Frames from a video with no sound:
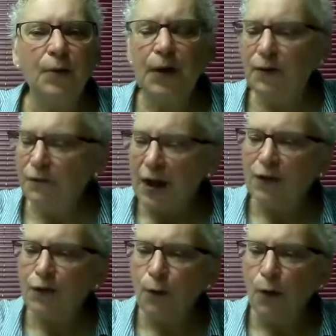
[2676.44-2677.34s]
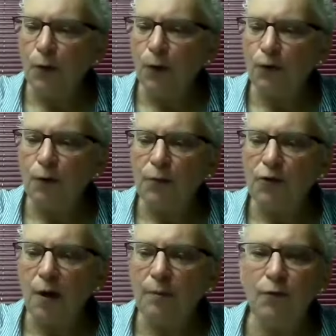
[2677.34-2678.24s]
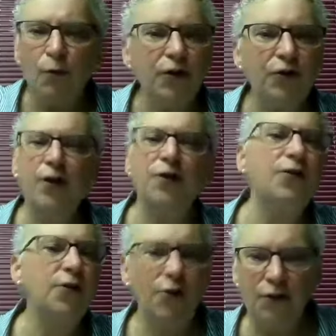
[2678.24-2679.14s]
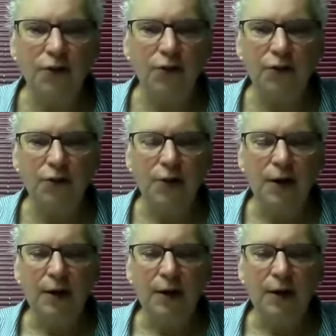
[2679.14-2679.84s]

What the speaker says: We could fast forward from Psalm 46 to Jesus,